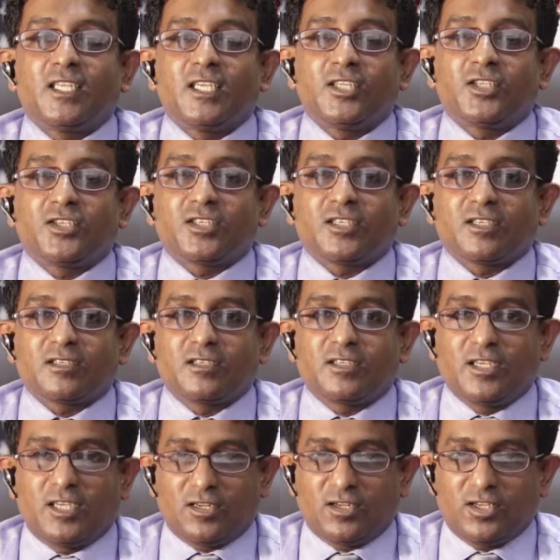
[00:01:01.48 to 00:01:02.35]
teach
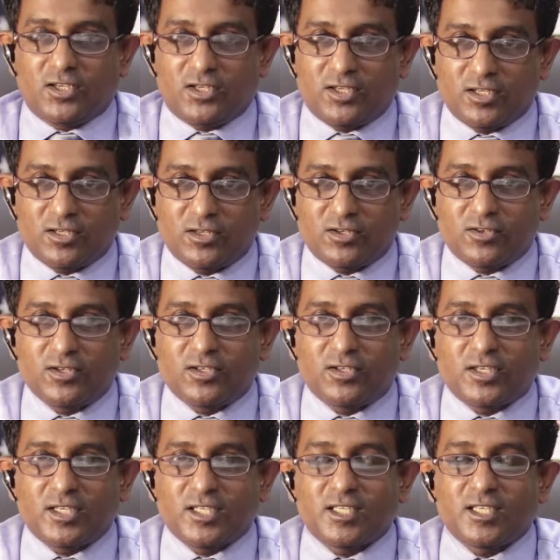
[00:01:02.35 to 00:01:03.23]
English
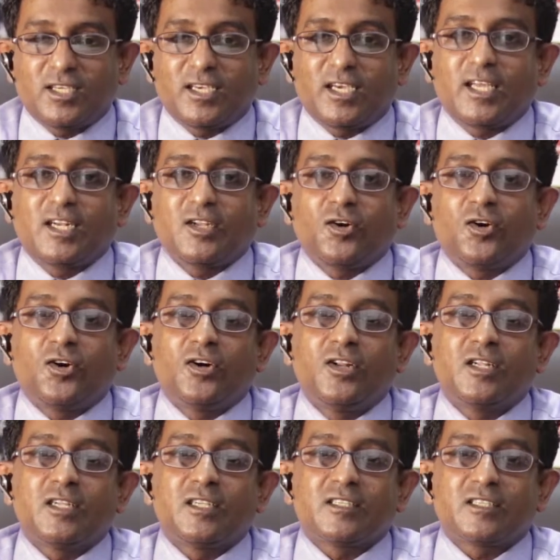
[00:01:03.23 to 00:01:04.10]
literature and
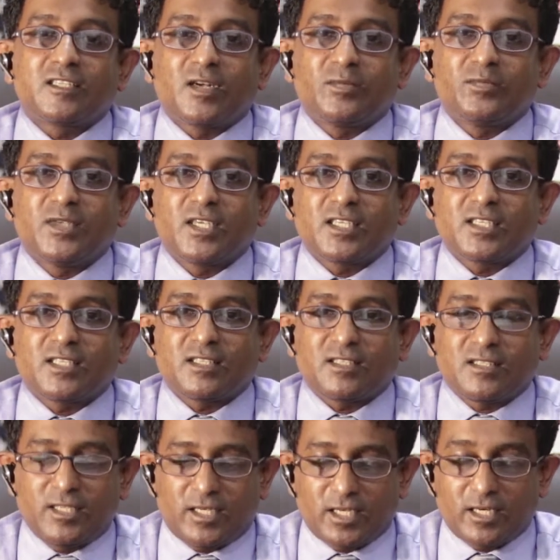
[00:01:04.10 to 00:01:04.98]
all
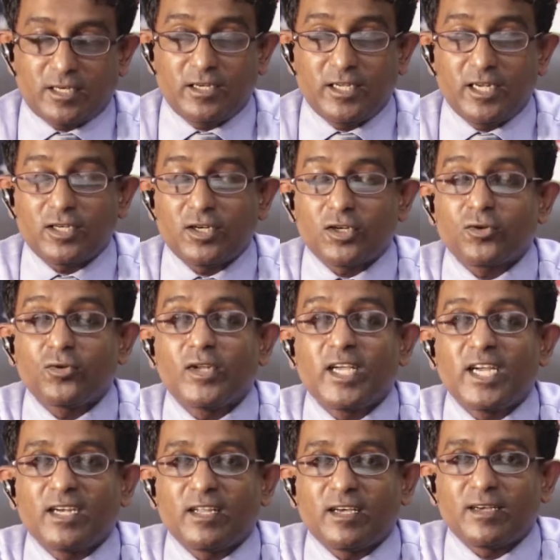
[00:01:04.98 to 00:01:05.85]
subjects that are related to
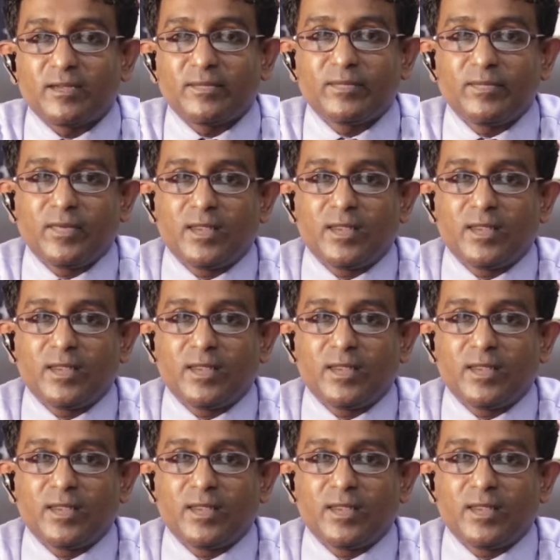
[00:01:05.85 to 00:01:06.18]
data.